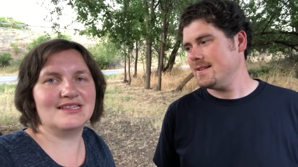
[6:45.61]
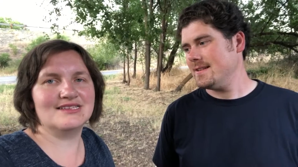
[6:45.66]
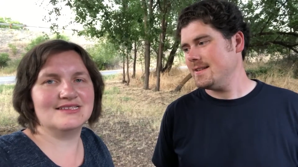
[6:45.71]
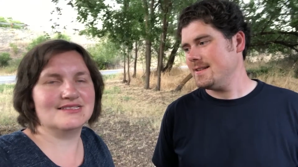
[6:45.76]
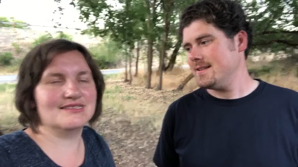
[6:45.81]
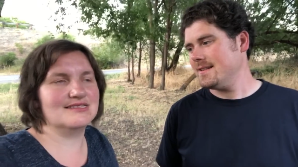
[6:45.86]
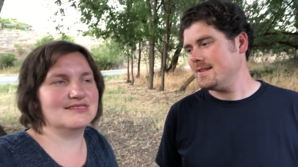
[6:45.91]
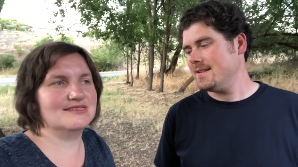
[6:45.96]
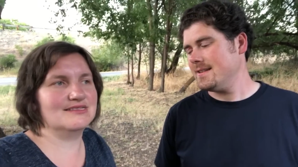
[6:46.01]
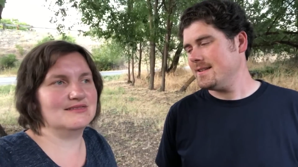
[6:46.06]
Speaker 1: This
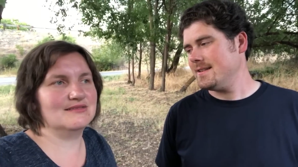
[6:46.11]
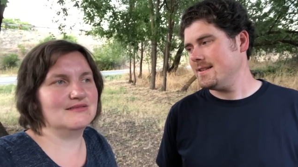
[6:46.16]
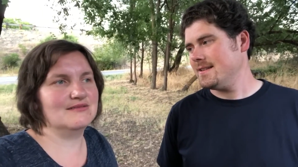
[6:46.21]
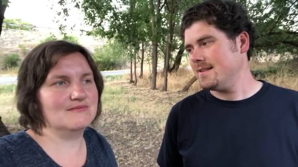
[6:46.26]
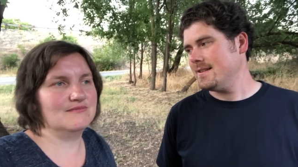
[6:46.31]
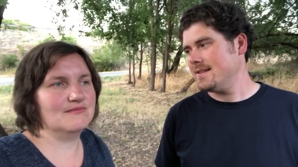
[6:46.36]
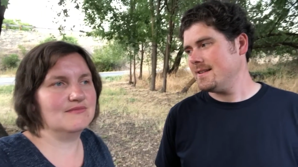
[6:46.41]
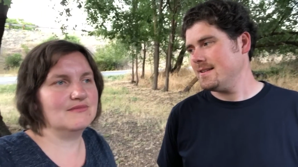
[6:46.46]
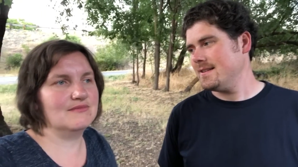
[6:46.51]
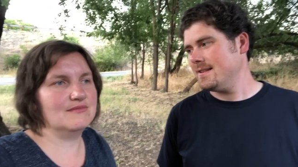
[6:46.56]
is,
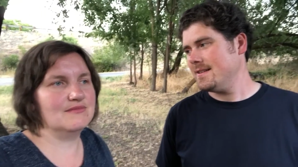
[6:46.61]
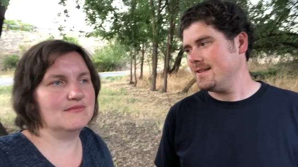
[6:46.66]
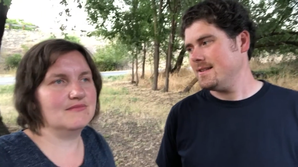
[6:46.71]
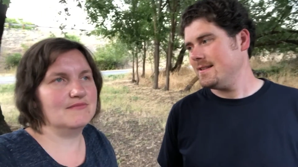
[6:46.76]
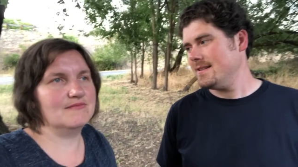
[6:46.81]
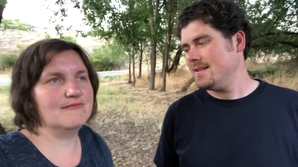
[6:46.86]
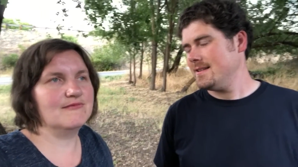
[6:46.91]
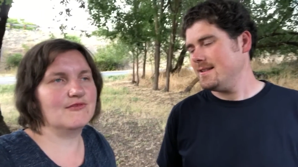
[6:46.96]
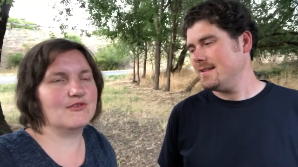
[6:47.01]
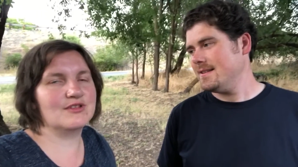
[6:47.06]

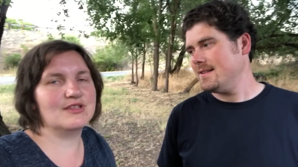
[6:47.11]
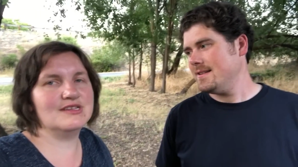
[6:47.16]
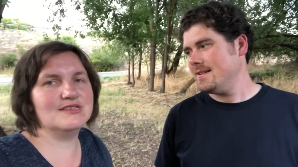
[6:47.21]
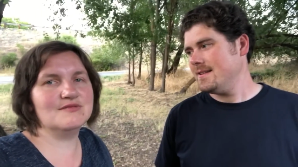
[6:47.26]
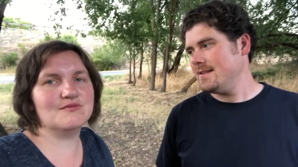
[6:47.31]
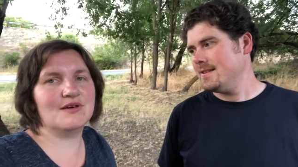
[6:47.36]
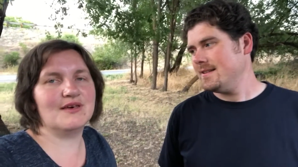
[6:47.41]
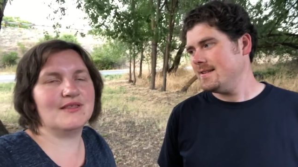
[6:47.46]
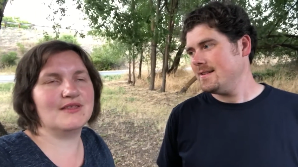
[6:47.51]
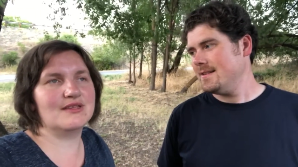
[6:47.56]
for this
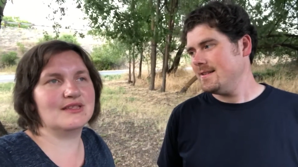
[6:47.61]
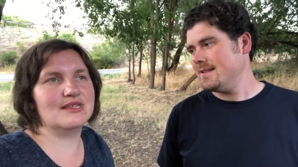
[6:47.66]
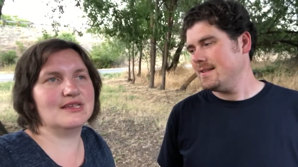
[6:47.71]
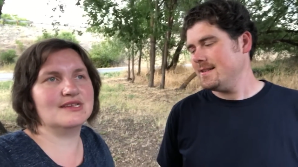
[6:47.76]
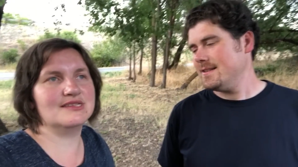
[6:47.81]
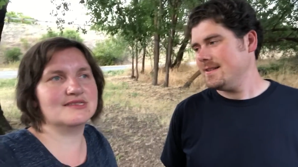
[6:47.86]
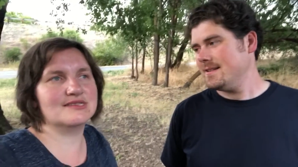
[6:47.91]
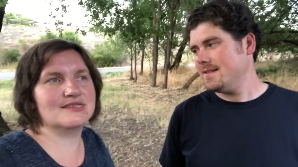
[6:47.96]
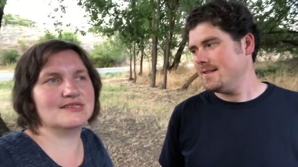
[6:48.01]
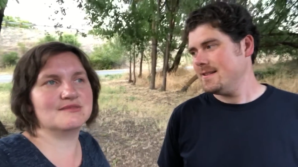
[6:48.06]
weather,
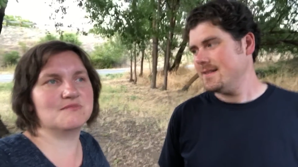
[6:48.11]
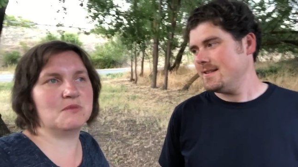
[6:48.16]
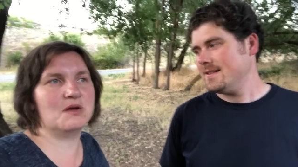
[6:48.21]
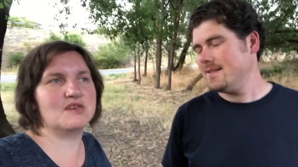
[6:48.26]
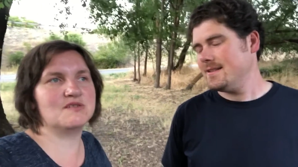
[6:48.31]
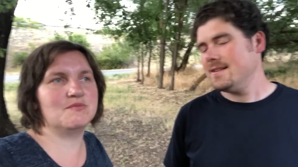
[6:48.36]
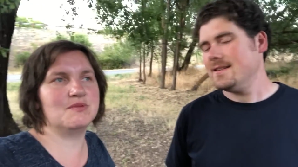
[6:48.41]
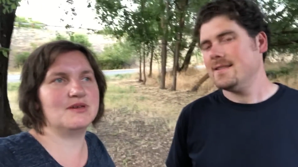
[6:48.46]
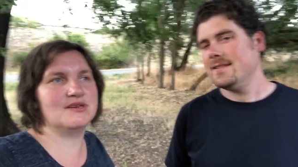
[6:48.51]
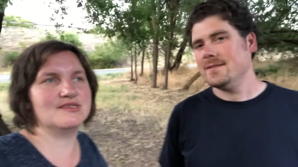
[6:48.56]
this is
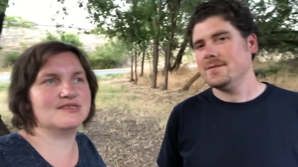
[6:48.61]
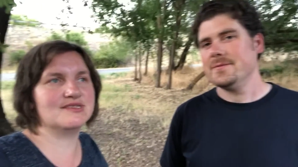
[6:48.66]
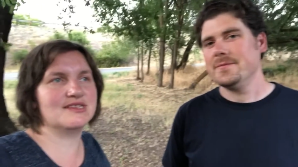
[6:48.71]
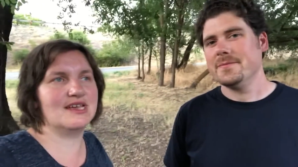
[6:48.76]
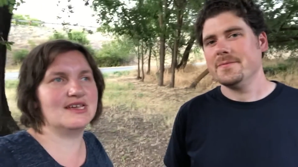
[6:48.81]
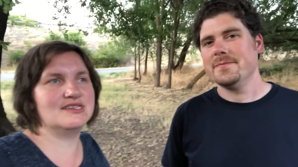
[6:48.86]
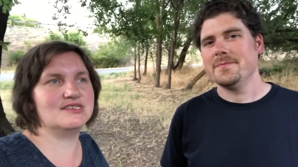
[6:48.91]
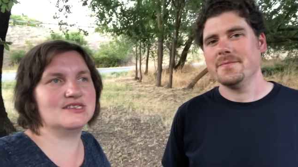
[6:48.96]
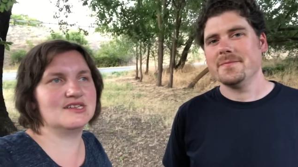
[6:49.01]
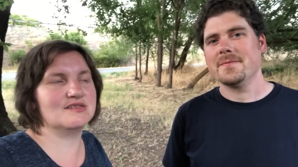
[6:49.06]
much better
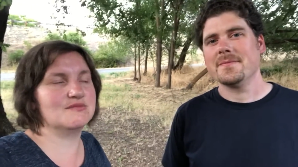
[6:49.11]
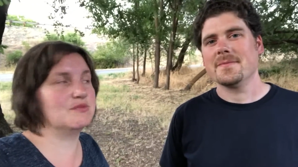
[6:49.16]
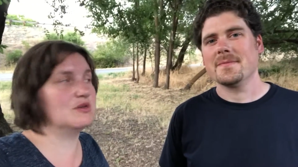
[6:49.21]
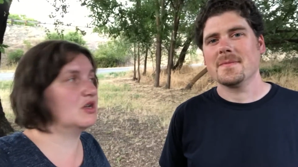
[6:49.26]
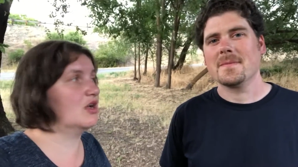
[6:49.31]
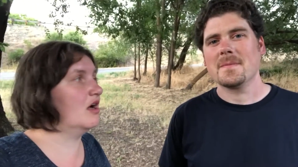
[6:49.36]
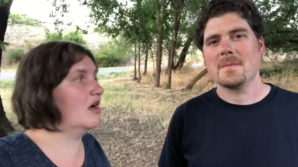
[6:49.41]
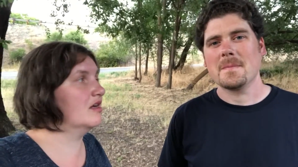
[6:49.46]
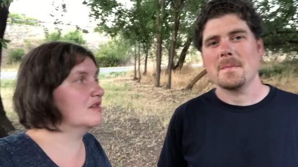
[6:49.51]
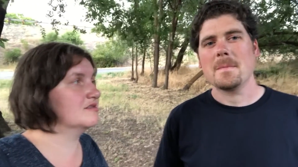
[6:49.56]
site just
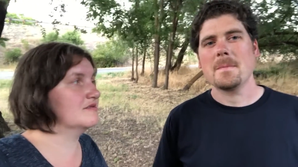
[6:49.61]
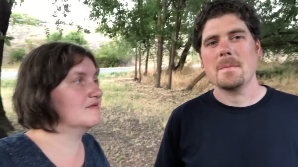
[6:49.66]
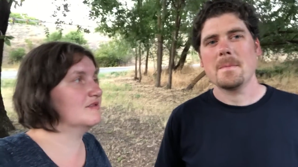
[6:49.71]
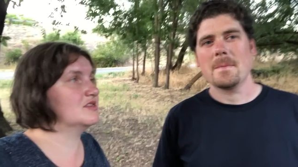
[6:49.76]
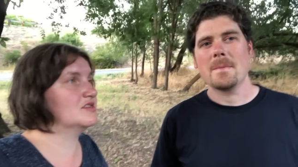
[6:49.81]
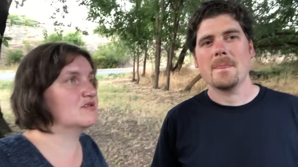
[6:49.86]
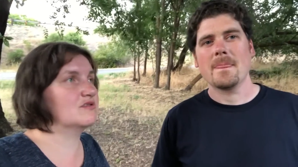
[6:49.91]
because of the